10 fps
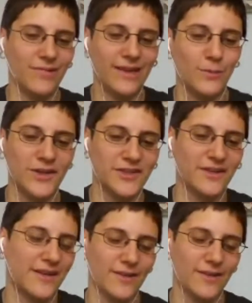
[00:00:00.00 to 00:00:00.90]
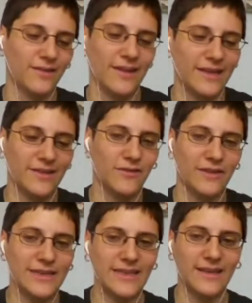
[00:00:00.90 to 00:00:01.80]
it's water and also like you know
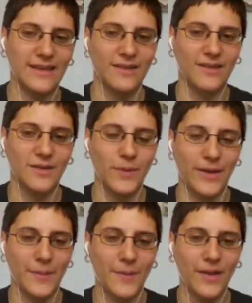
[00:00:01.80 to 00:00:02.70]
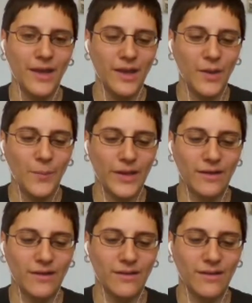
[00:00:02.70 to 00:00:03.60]
green tea is good. Um,
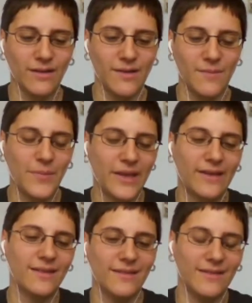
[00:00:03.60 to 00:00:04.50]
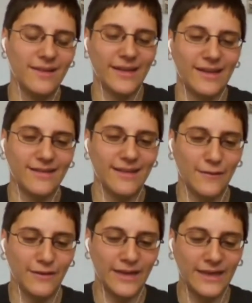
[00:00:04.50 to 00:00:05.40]
but uh, because it like it has
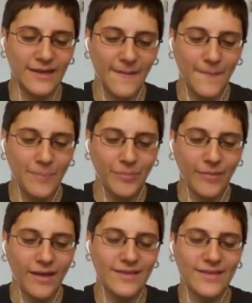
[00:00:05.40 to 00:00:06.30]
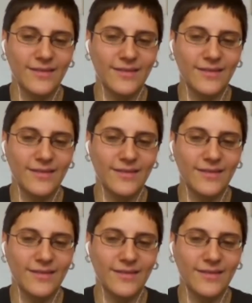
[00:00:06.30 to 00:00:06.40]
caffeine, yeah. I